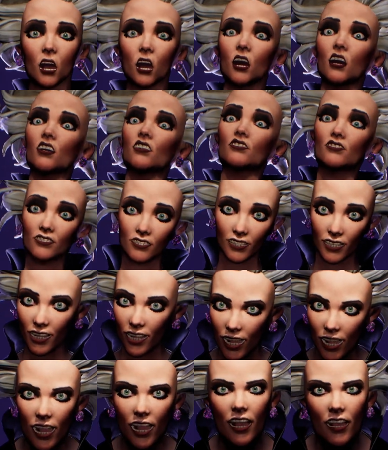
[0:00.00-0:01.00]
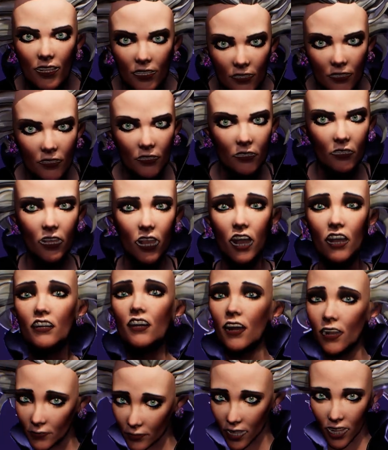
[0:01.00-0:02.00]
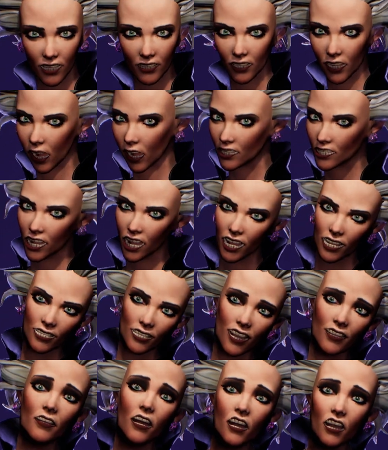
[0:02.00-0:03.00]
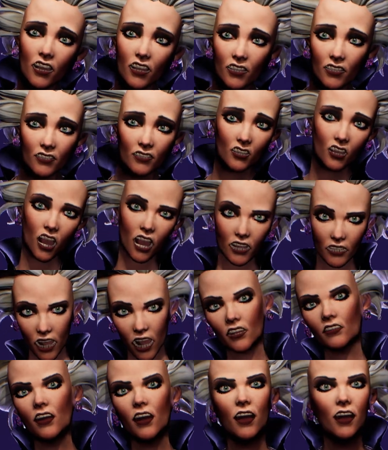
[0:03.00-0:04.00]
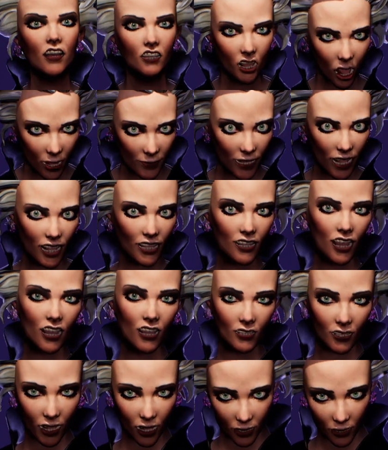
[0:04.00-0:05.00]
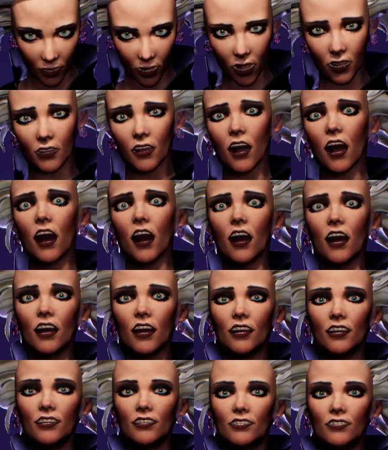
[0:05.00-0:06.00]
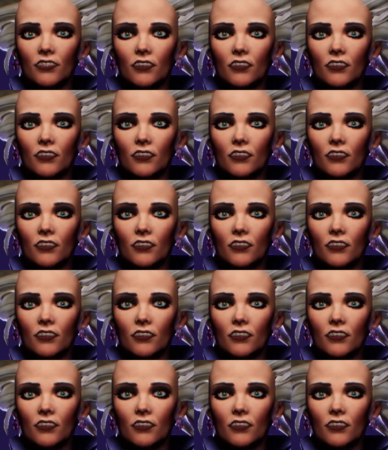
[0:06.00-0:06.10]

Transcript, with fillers: Oh, yes. Trust the bloodthirsty demon. No doubt he has your best interests at heart.